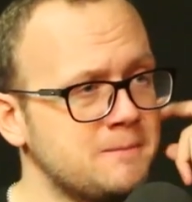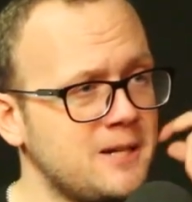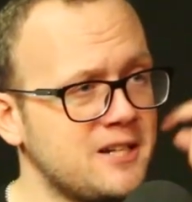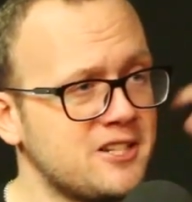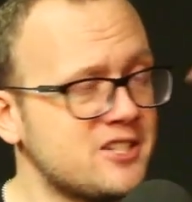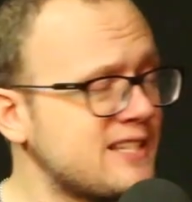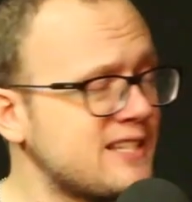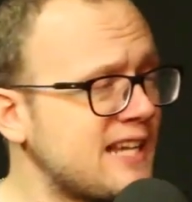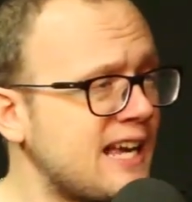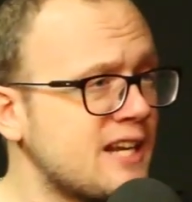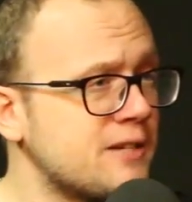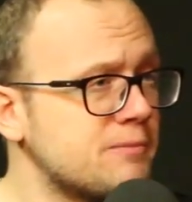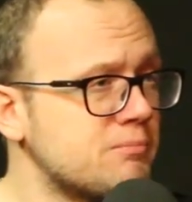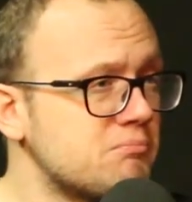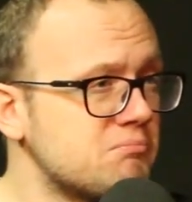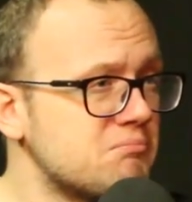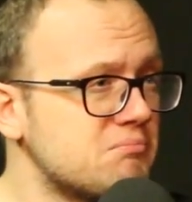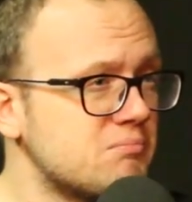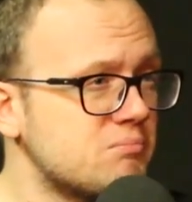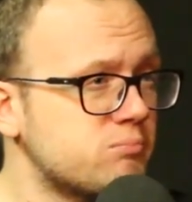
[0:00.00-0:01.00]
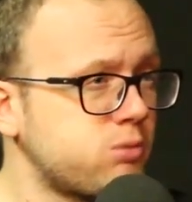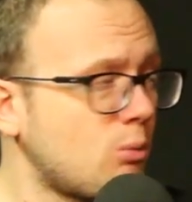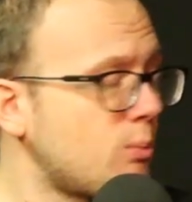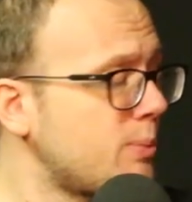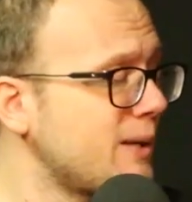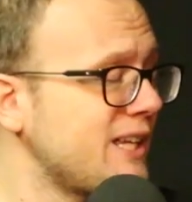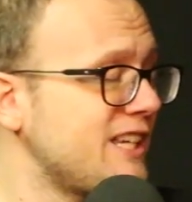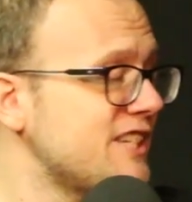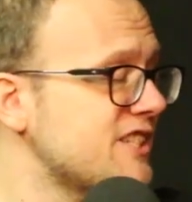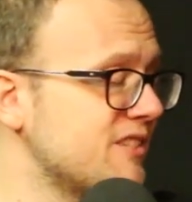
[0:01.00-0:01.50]
And Stan
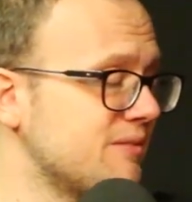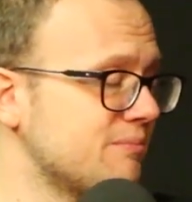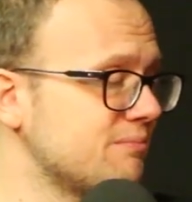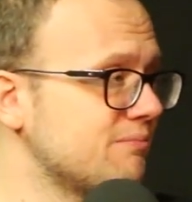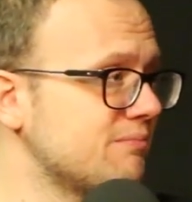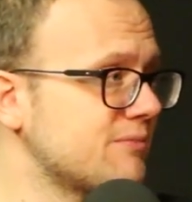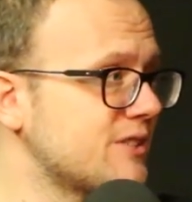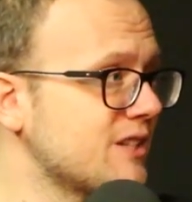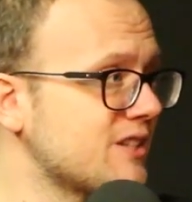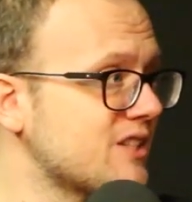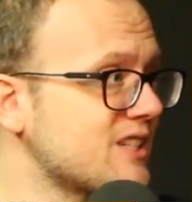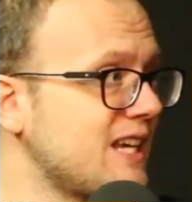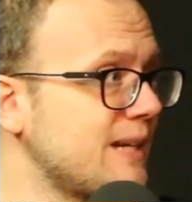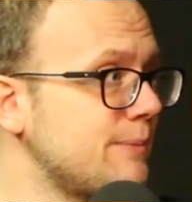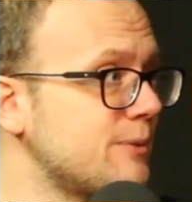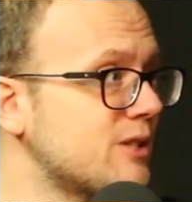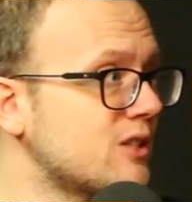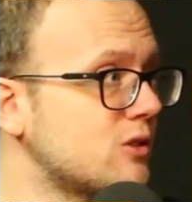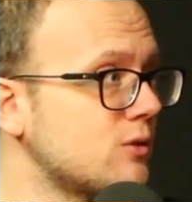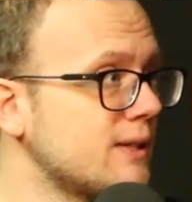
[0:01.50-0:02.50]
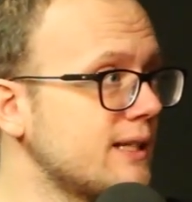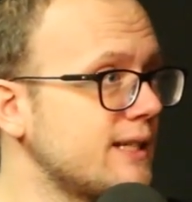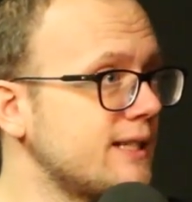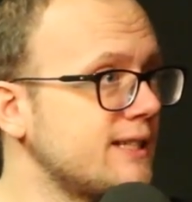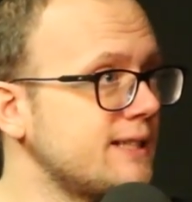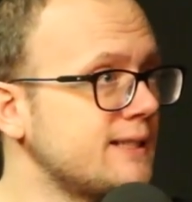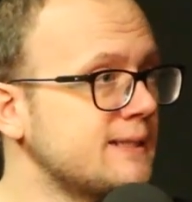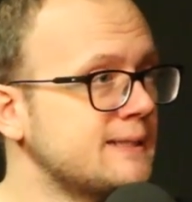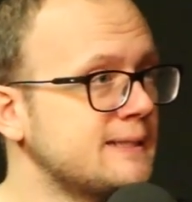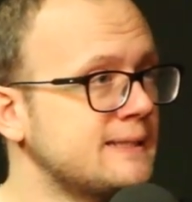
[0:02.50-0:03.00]
probably isn't to the same degree.